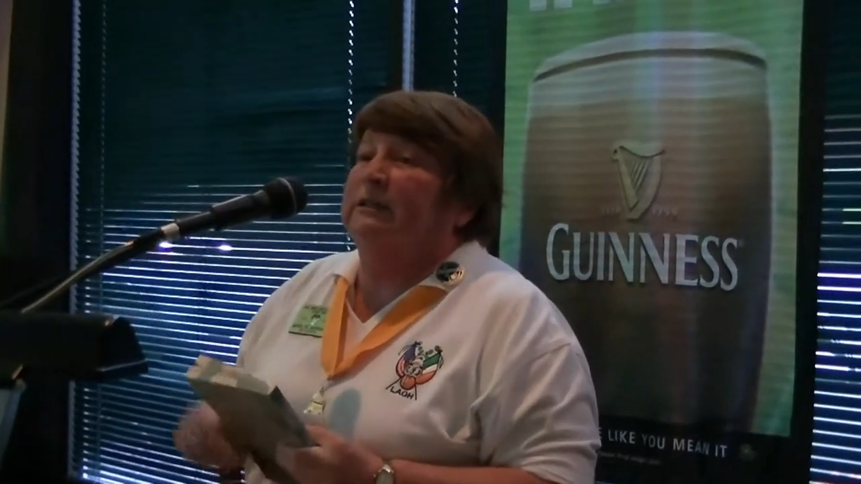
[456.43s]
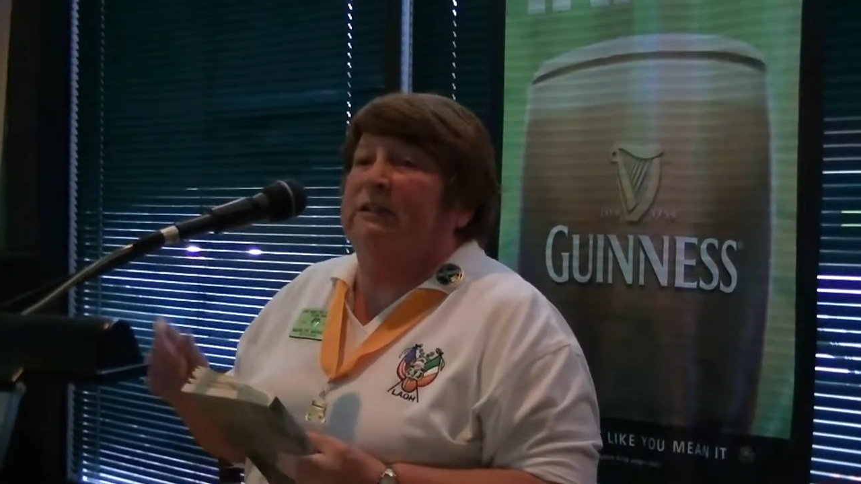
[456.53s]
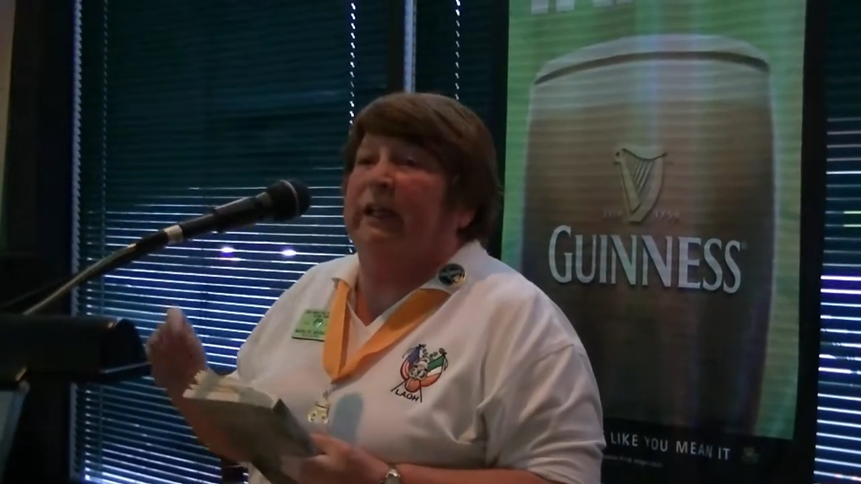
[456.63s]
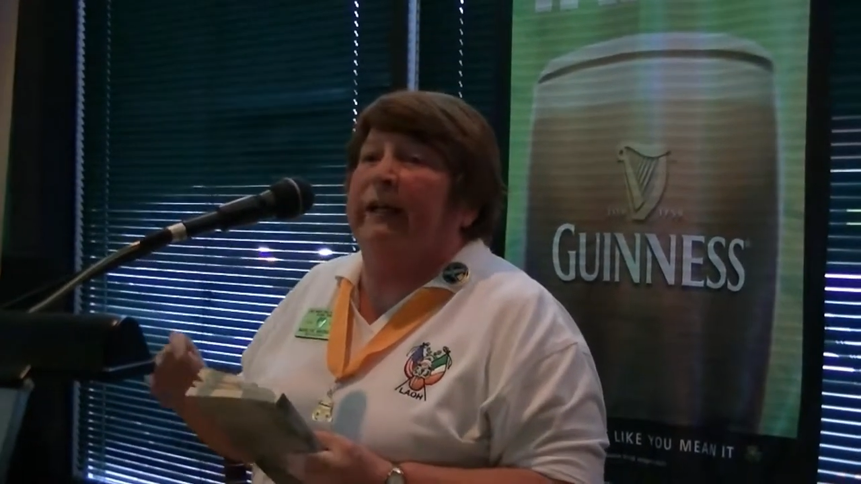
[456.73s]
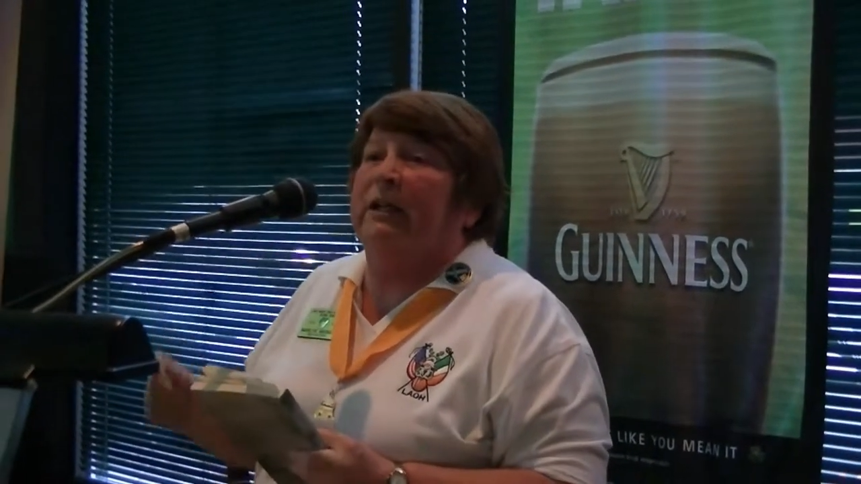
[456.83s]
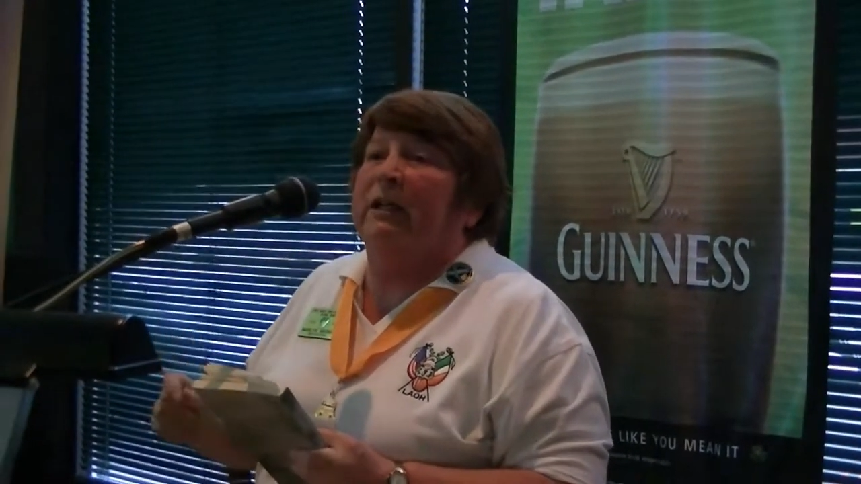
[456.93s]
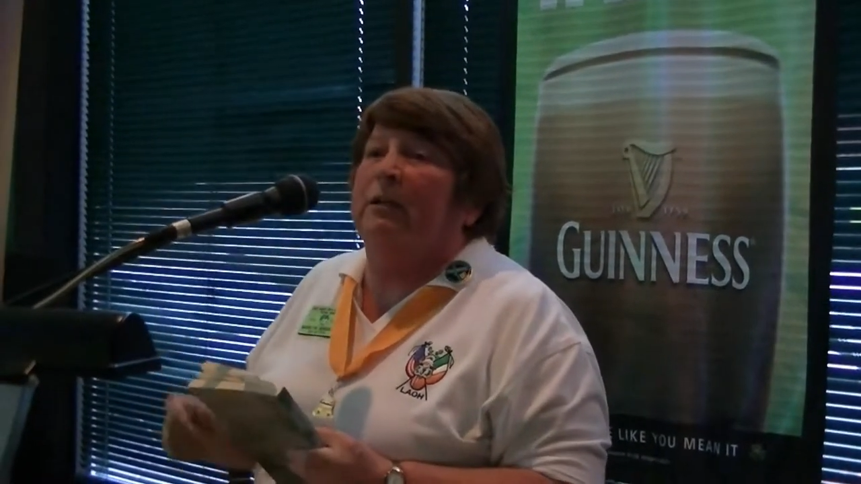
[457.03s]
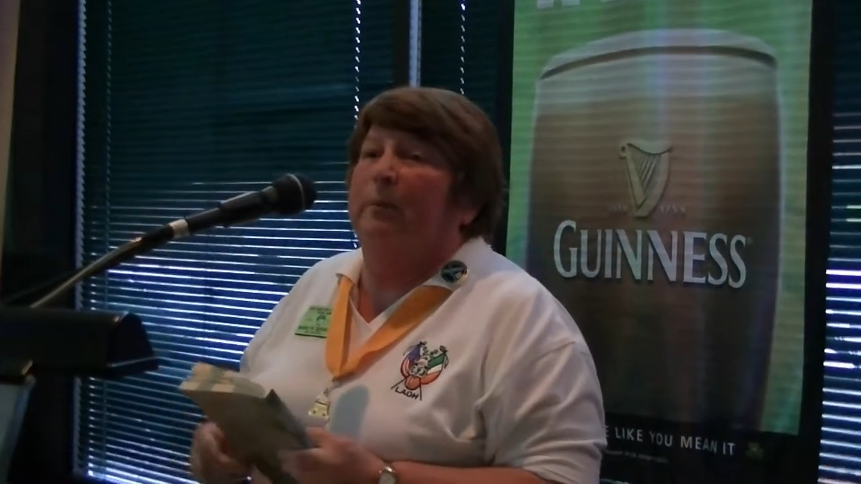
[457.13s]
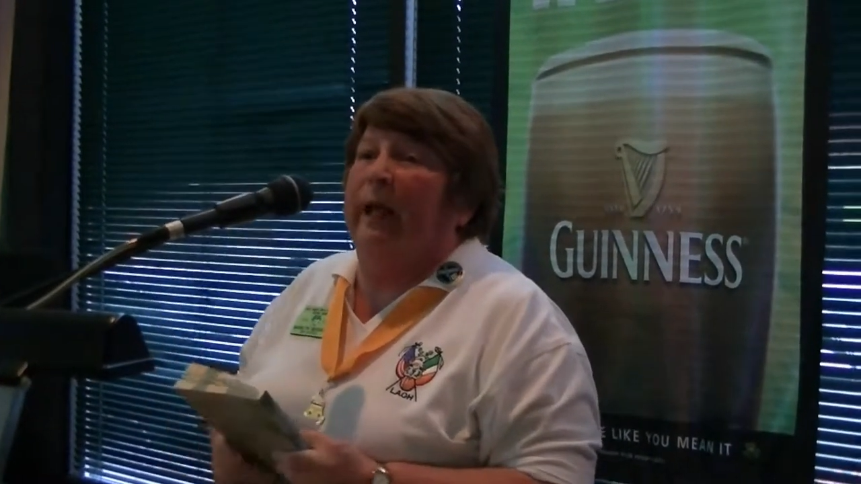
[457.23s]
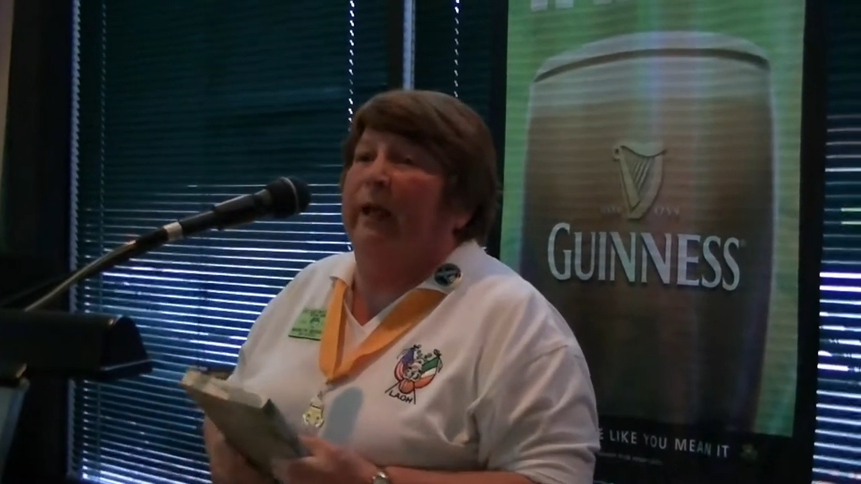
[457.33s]
the second in
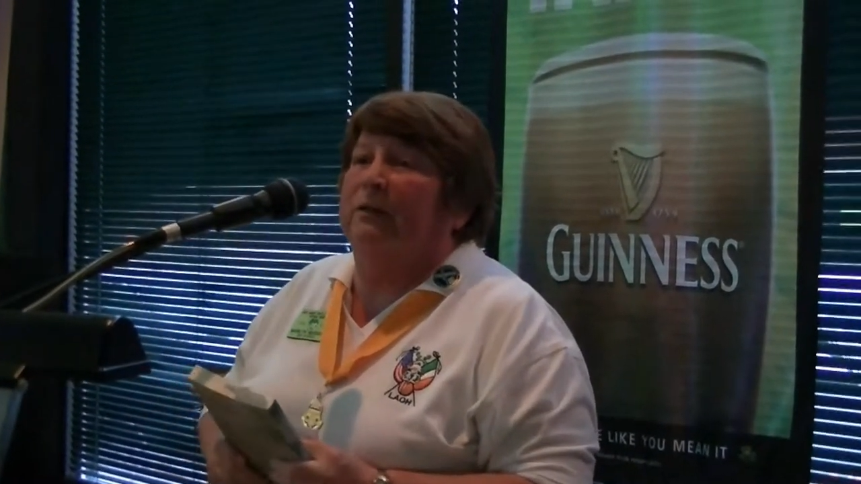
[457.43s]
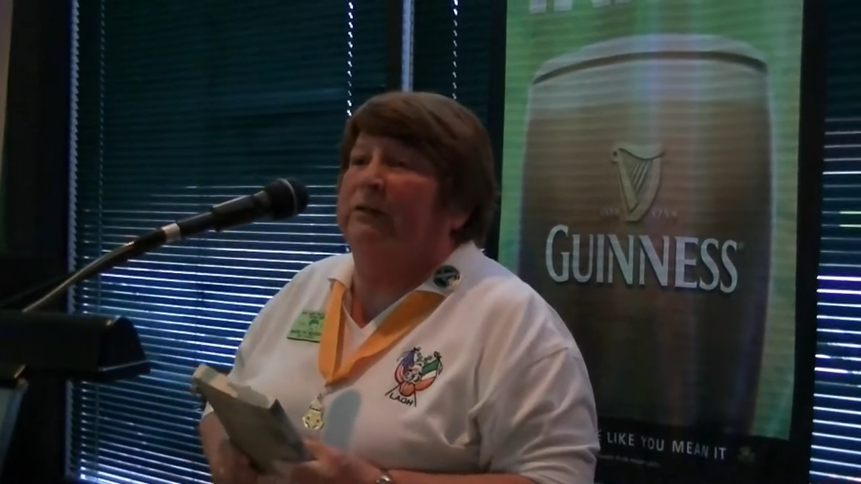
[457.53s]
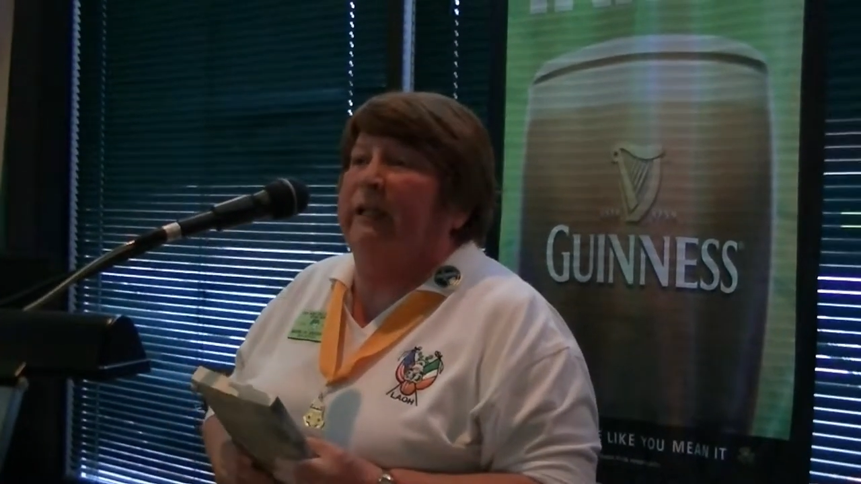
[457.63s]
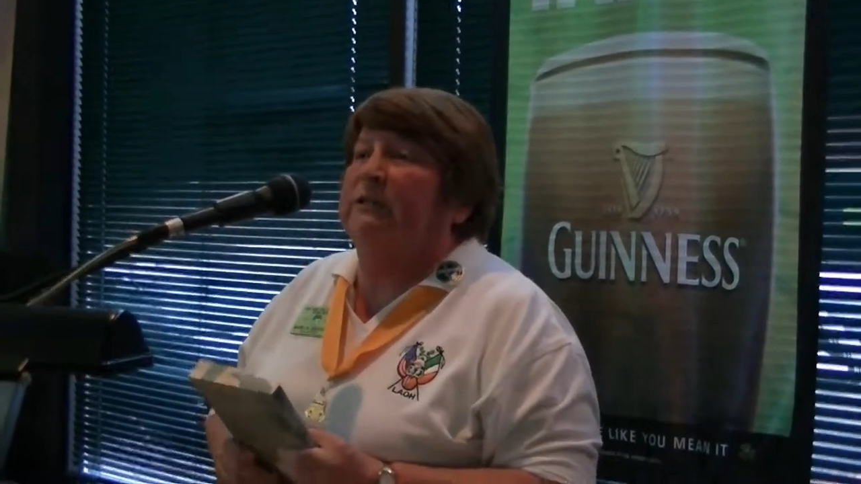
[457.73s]
command of St.